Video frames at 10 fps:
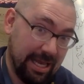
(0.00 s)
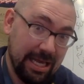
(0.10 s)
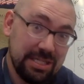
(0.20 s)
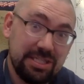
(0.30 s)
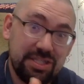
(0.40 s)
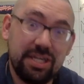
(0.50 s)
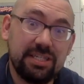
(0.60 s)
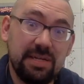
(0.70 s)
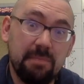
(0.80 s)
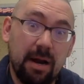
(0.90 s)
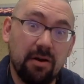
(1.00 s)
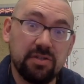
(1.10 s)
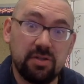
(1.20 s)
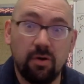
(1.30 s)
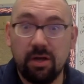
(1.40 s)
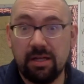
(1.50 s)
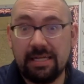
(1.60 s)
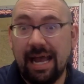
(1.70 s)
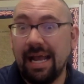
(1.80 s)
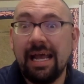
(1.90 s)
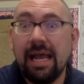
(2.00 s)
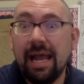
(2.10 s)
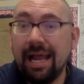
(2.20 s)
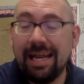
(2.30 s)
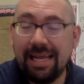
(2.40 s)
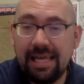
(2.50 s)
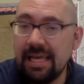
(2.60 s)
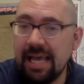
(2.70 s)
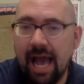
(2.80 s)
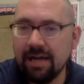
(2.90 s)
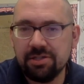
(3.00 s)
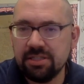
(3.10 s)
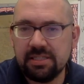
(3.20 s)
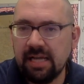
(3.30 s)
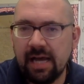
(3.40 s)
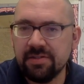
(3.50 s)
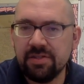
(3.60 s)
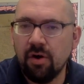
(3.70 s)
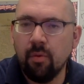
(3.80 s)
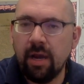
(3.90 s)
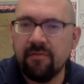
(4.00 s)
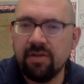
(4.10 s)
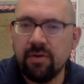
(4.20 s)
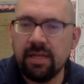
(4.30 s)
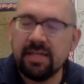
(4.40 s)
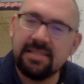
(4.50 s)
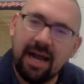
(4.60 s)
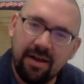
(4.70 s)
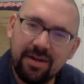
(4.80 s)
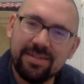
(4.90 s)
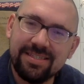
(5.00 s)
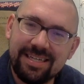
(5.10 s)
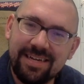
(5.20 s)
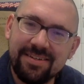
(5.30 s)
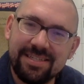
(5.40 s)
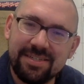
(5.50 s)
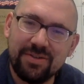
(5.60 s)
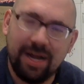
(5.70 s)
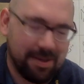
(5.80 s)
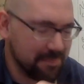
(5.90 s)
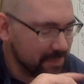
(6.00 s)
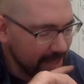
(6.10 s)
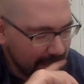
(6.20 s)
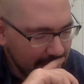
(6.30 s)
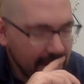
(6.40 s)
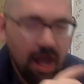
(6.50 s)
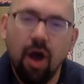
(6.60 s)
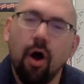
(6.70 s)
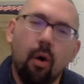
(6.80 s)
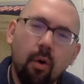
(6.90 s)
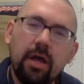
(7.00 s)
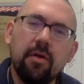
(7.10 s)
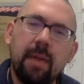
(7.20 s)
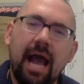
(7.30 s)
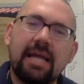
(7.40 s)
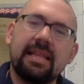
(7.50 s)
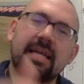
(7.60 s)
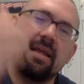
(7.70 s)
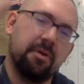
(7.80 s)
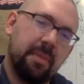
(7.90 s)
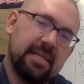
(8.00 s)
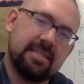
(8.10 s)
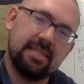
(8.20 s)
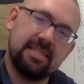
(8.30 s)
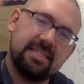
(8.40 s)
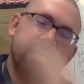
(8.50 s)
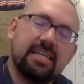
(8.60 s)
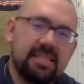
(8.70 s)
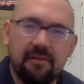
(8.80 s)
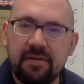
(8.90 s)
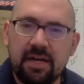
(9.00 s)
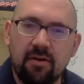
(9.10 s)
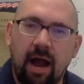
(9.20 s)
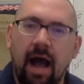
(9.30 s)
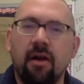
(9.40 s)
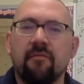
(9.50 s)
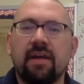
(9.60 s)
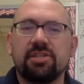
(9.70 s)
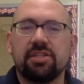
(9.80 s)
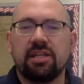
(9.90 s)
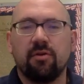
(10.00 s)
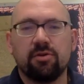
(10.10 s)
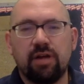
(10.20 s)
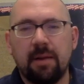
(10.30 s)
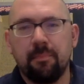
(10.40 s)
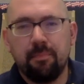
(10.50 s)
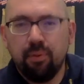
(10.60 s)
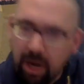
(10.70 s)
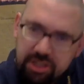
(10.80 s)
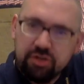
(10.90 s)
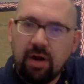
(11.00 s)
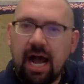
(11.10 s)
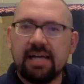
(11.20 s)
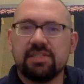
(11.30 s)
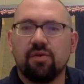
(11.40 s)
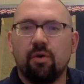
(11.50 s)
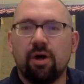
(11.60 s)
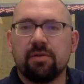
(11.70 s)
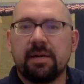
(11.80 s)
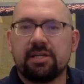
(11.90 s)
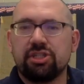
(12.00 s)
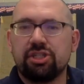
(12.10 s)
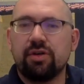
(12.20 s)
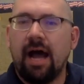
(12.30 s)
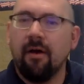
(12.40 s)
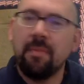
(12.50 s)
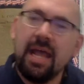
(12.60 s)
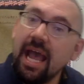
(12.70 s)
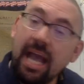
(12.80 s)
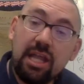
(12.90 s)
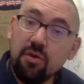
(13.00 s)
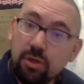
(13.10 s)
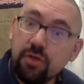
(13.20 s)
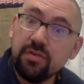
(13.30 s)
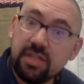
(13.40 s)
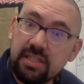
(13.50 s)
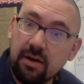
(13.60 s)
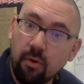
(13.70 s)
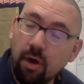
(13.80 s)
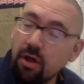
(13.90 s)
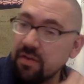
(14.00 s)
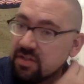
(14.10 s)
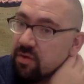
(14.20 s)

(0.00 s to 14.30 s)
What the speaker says: 60 barrels of oil a day, and he actually has no way of doing this. Now, here's the trick. Oil back then, they would basically stick stuff in the ground, and basically they would try to pressurize the oil to make it shoot out. And you lose a ton of oil this